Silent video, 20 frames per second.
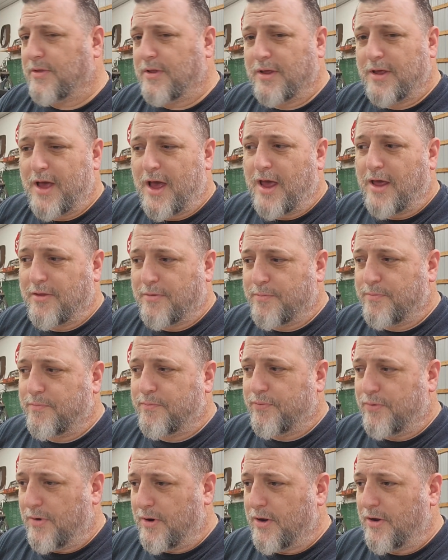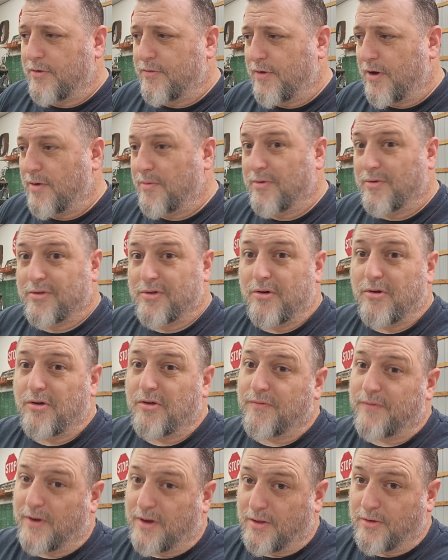The guy is pretty incredible. So are his
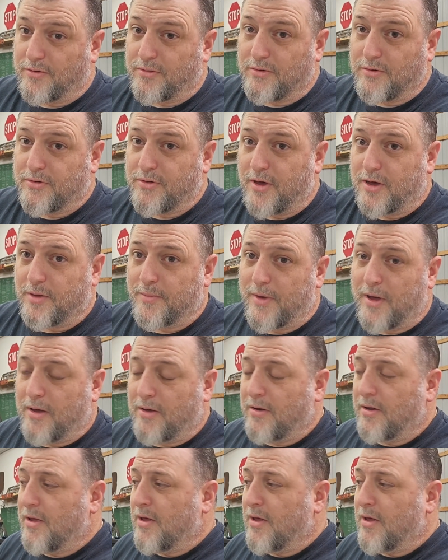videos. So go check him out.